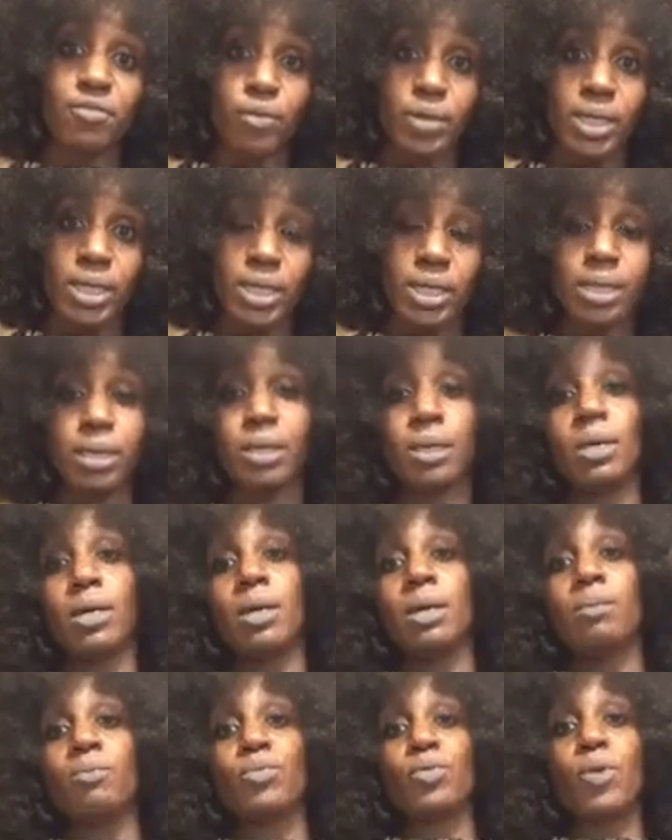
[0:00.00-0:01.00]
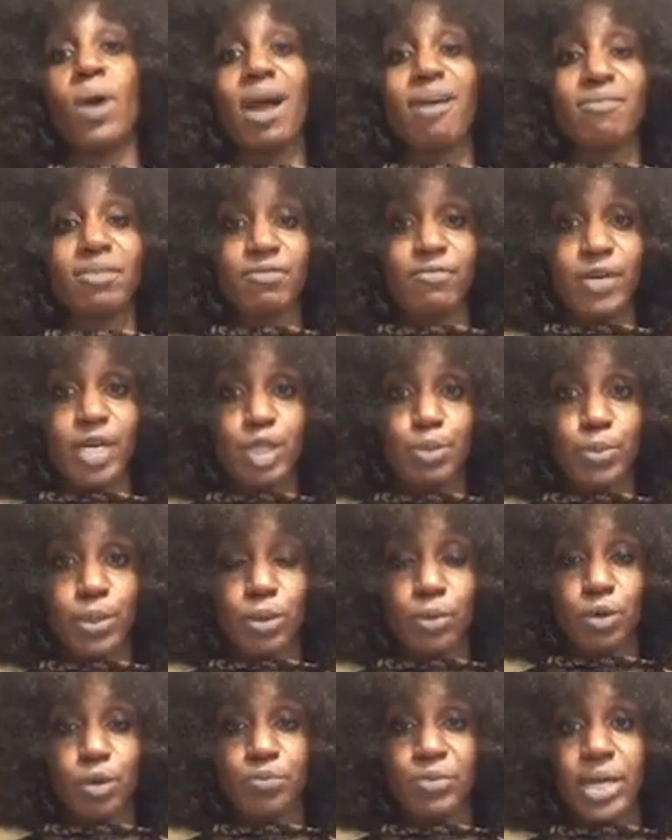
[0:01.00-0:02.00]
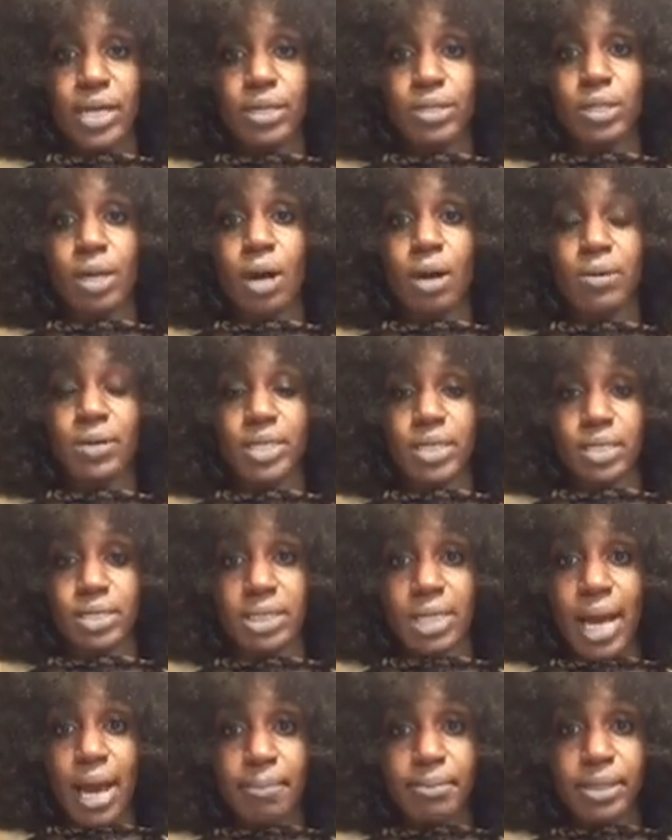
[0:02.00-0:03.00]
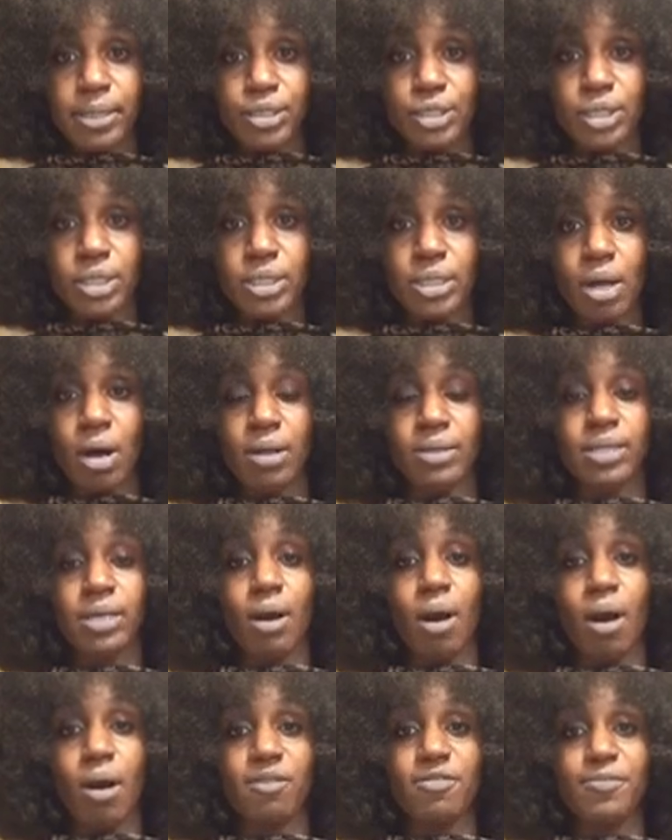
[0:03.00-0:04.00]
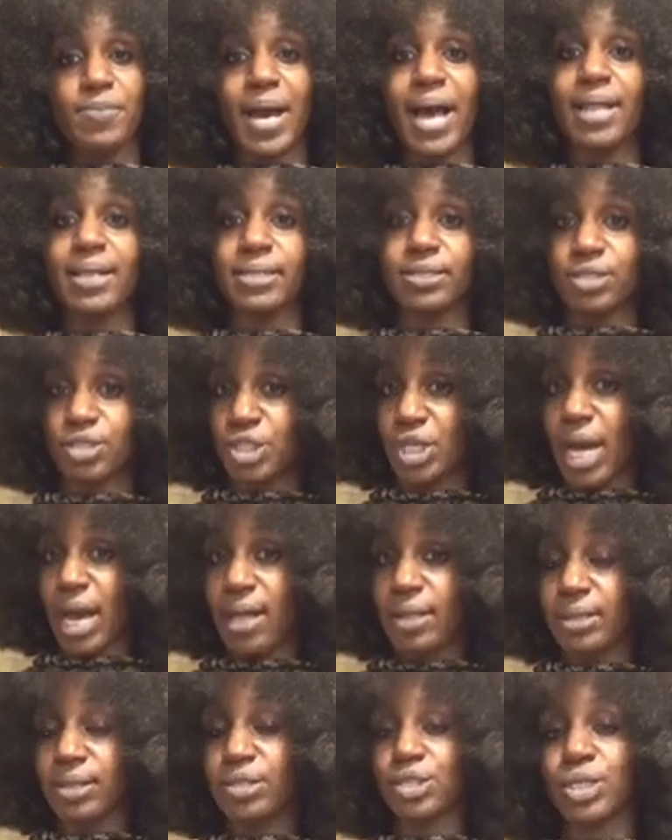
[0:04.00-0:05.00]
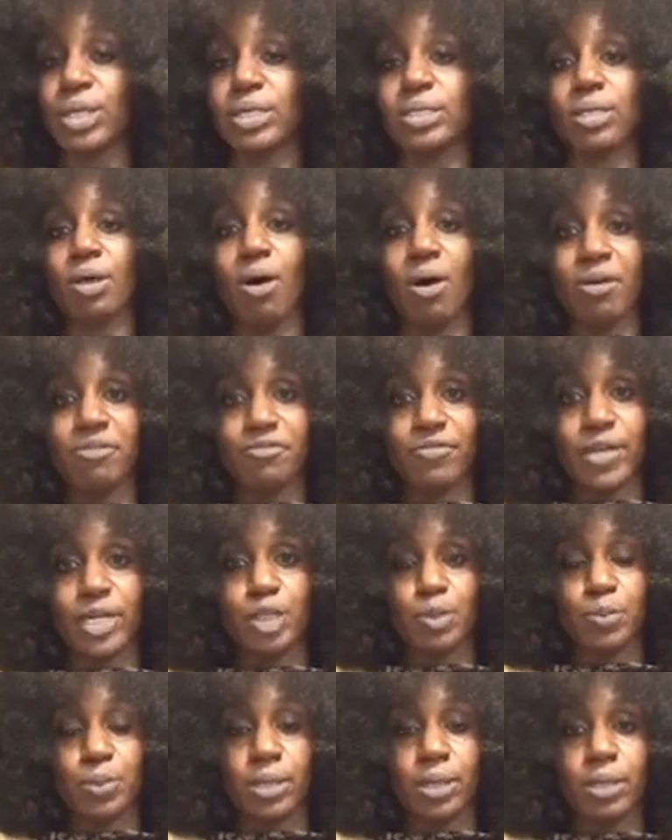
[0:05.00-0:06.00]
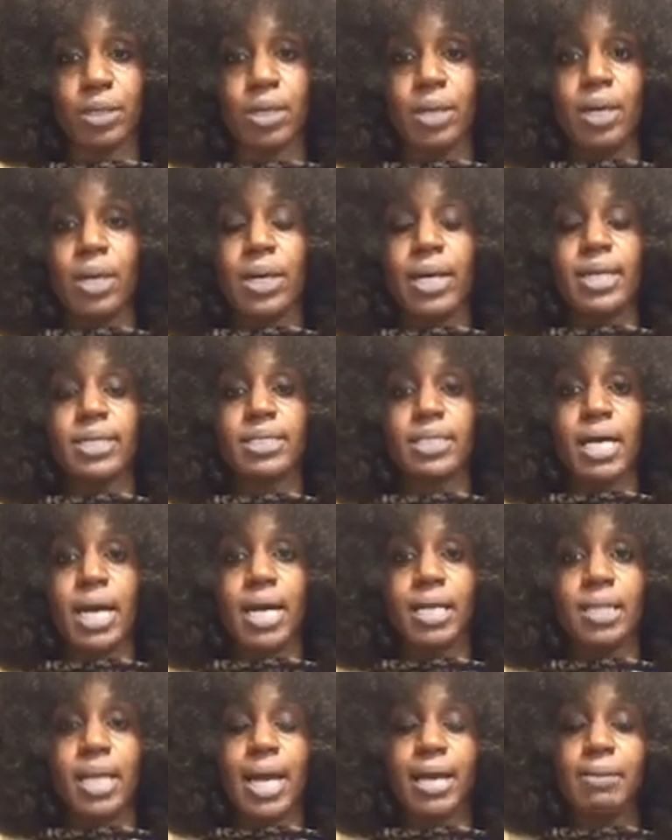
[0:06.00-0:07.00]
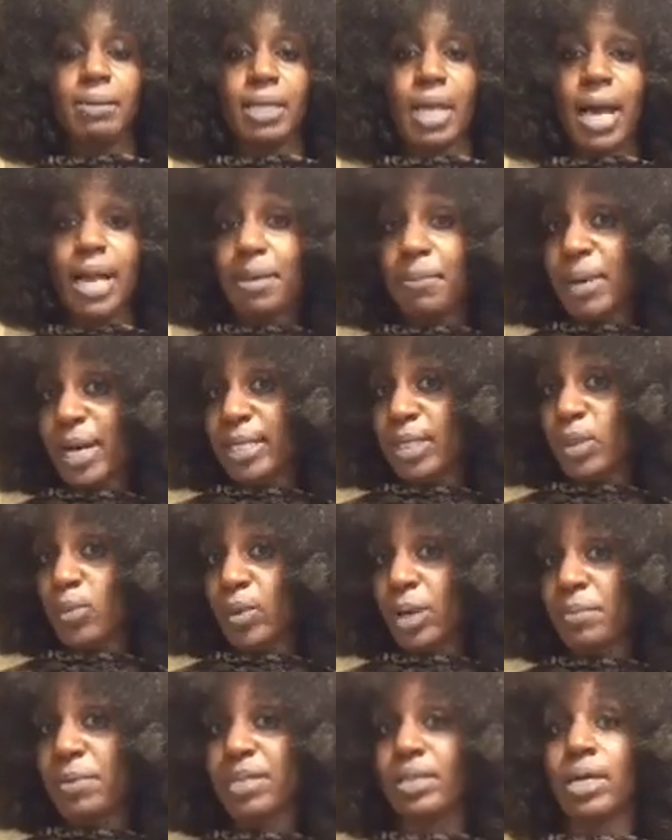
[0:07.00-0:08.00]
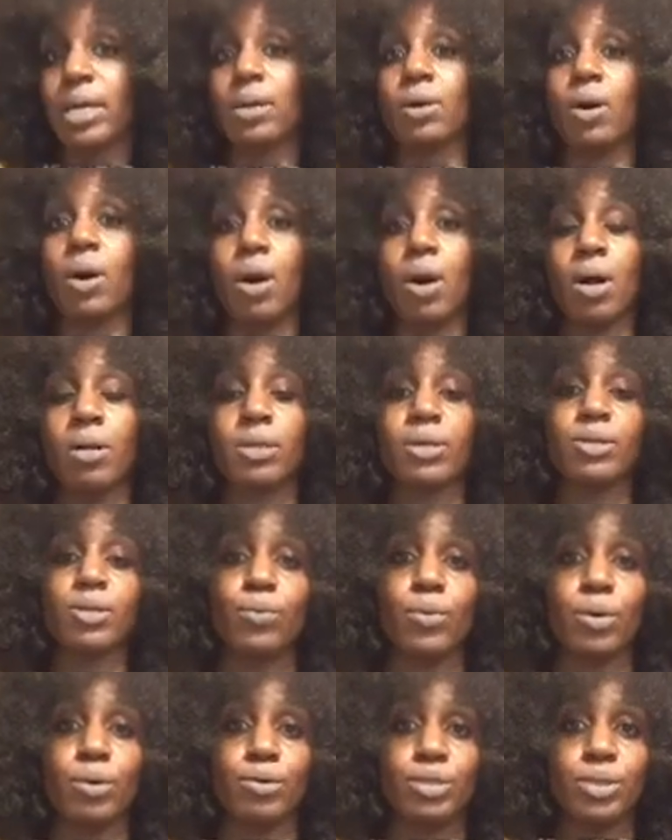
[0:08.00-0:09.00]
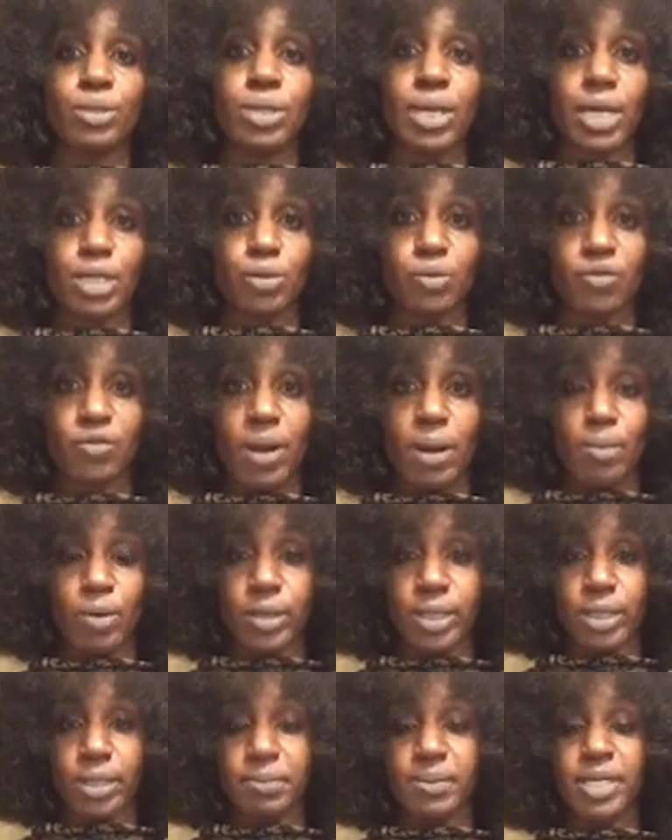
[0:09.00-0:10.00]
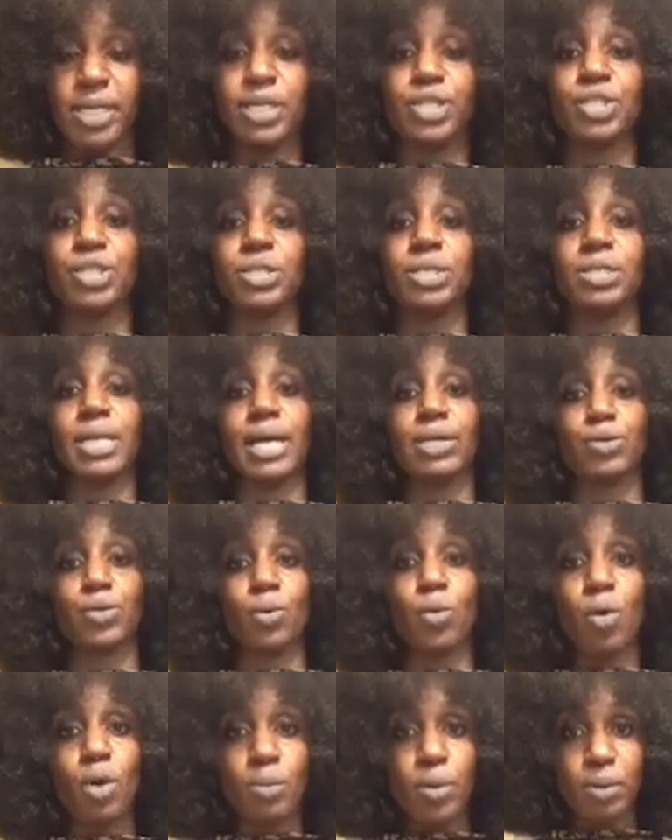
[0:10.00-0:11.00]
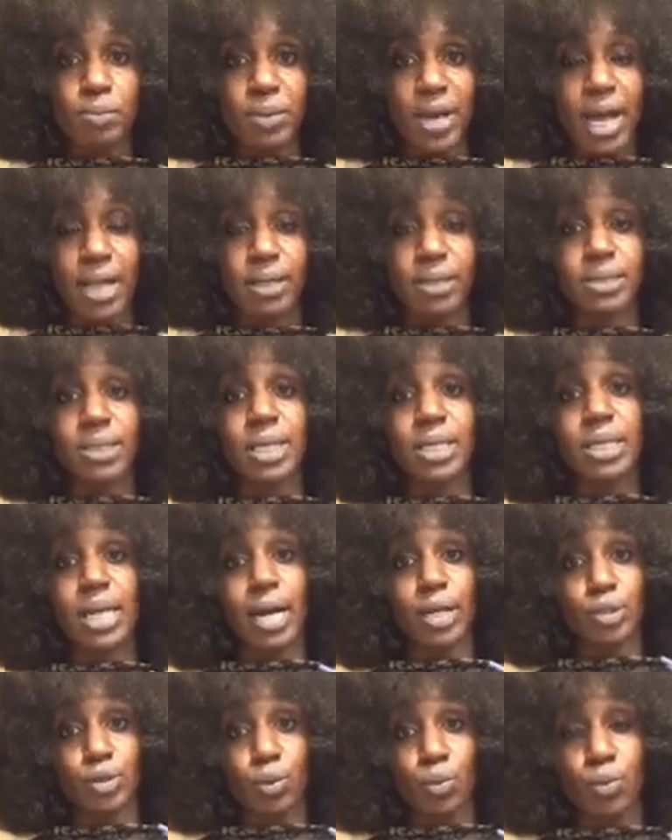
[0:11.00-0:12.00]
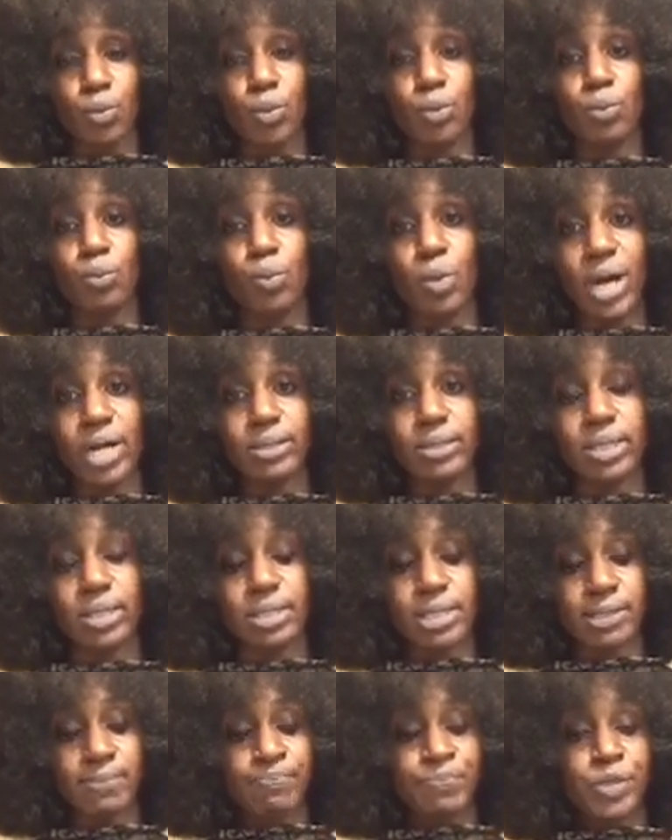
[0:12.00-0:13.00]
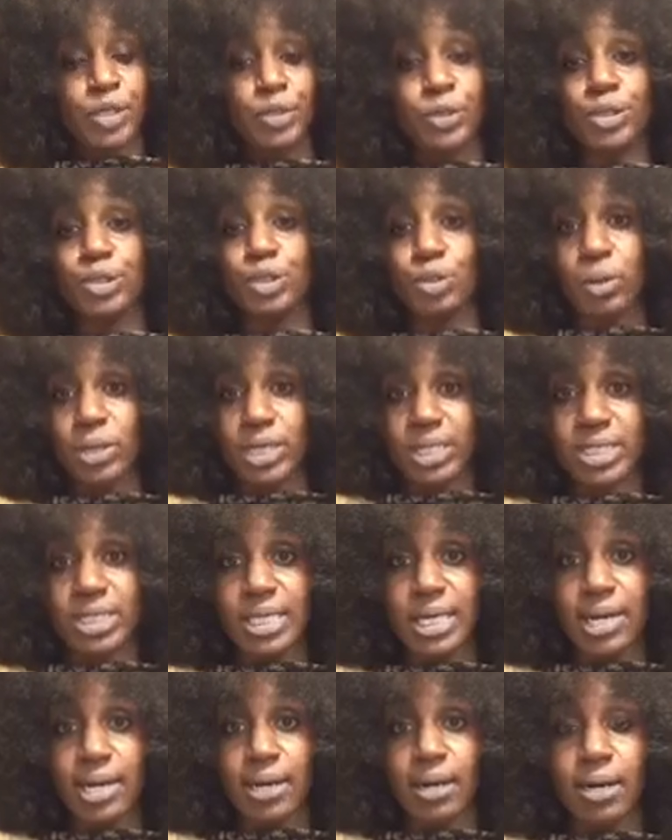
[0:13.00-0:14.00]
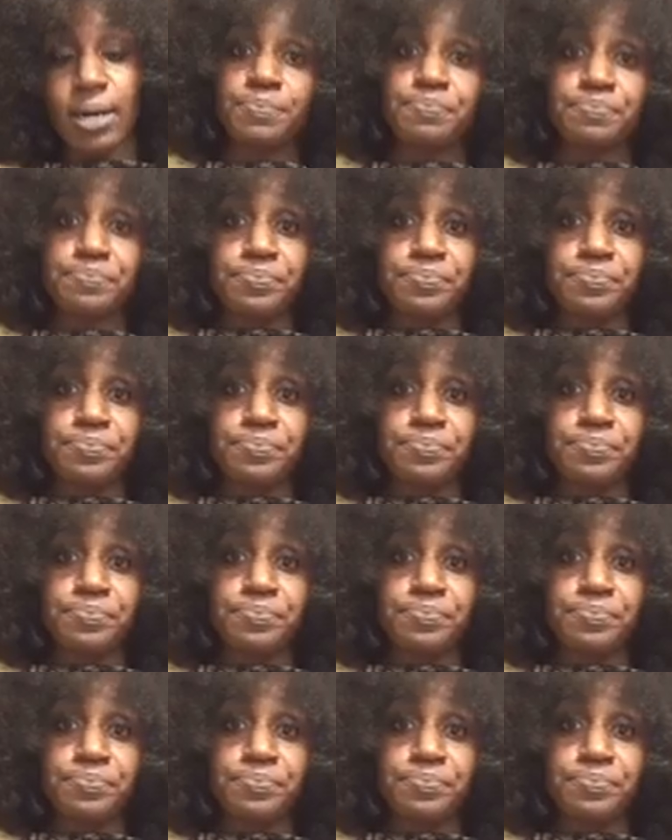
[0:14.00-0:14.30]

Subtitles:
free private Facebook group that is already established. It's called the Off Balance Challenge. It's on Facebook. It's got like-minded women that are all on the road to natural fibroid elimination and natural hormone balance and natural womb wellness. You can join us there.